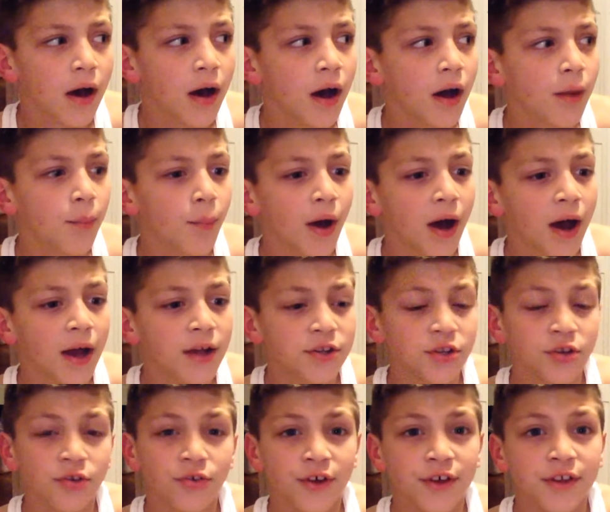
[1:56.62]
I might
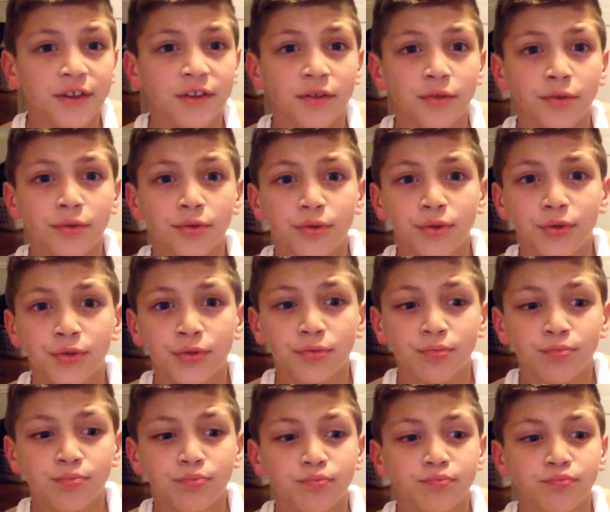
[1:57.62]
do like this
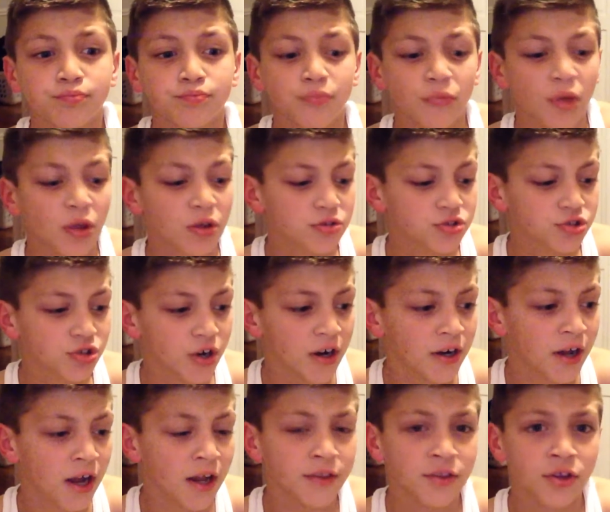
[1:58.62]
try
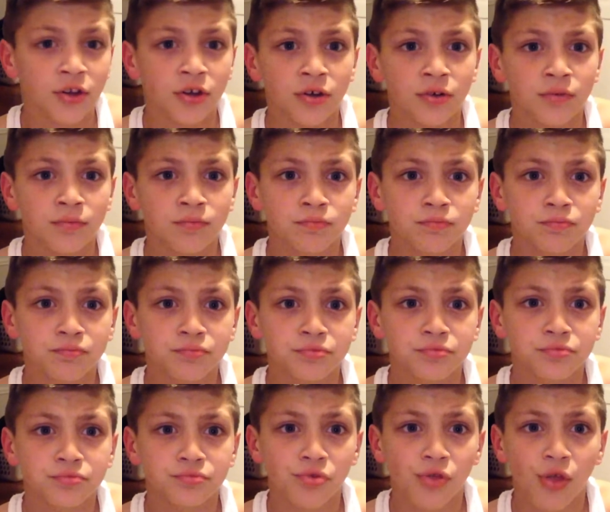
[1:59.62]
not to
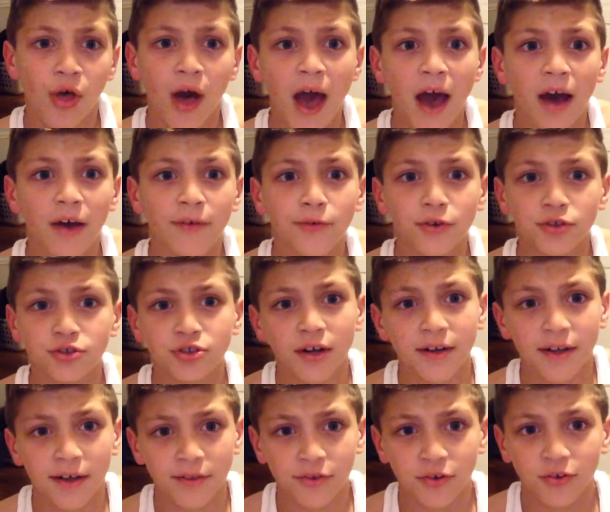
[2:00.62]
laugh or try
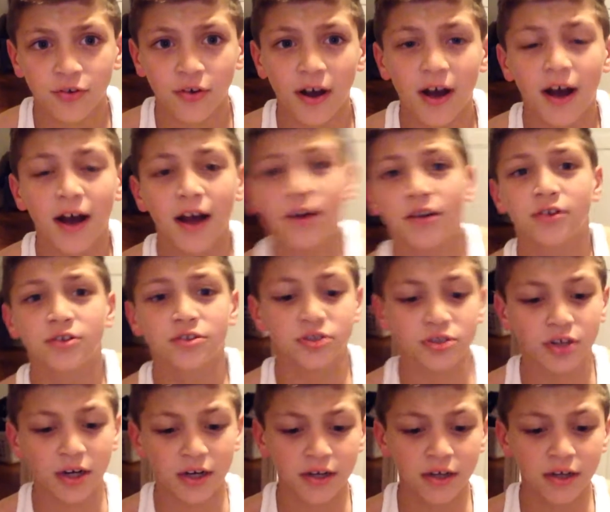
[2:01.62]
not to cry or try